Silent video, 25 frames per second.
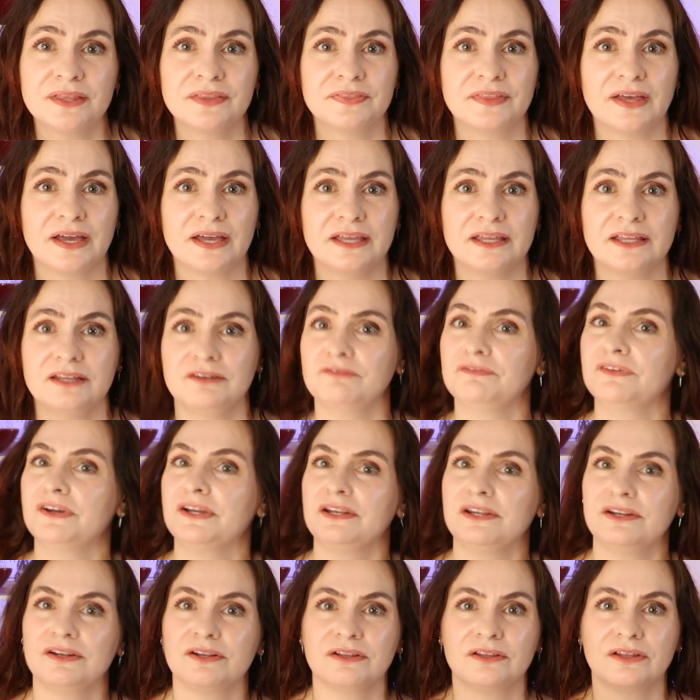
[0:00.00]
that
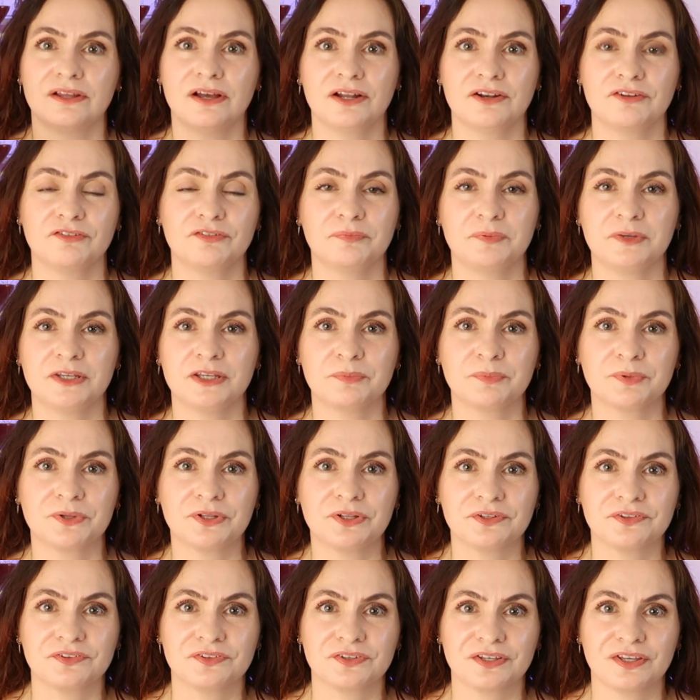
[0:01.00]
invited a lot of
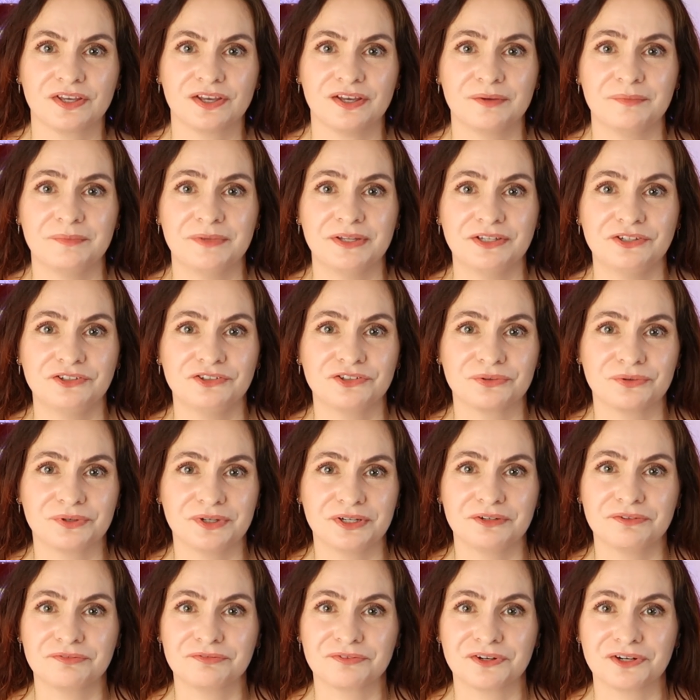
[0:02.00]
people to come and
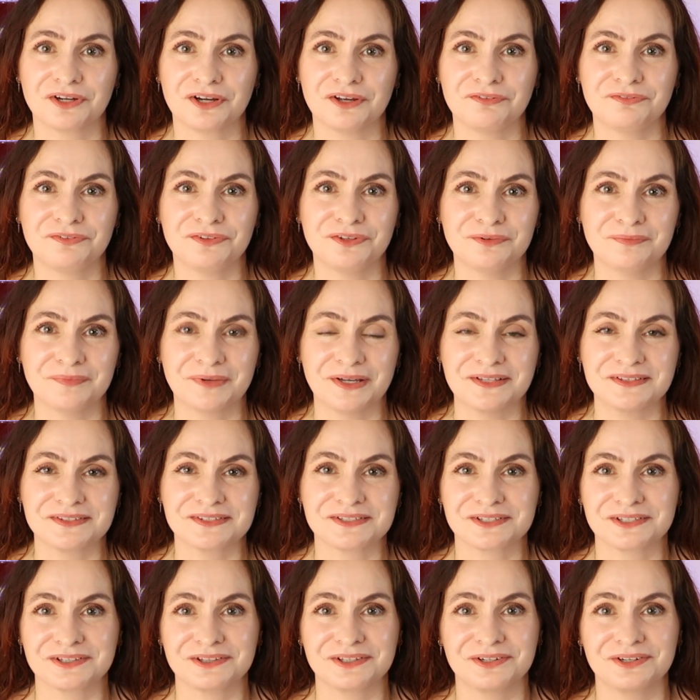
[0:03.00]
join for a few
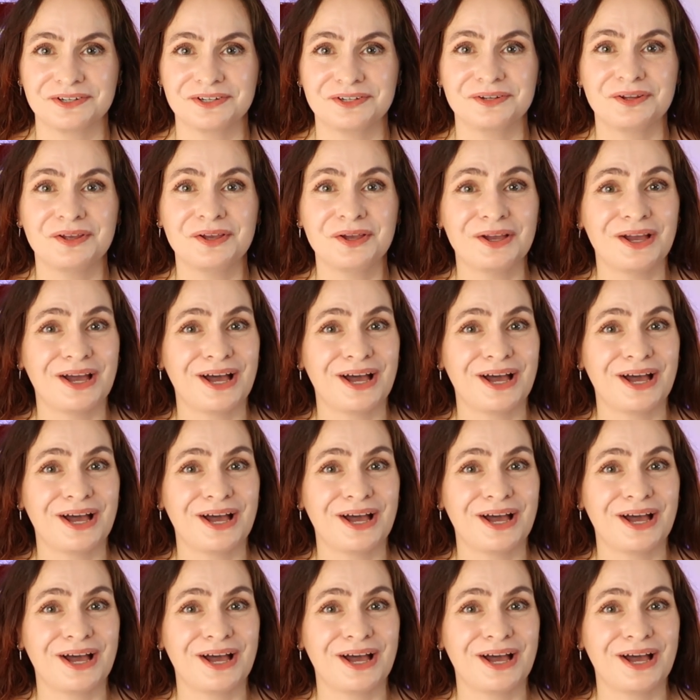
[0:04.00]
months to learn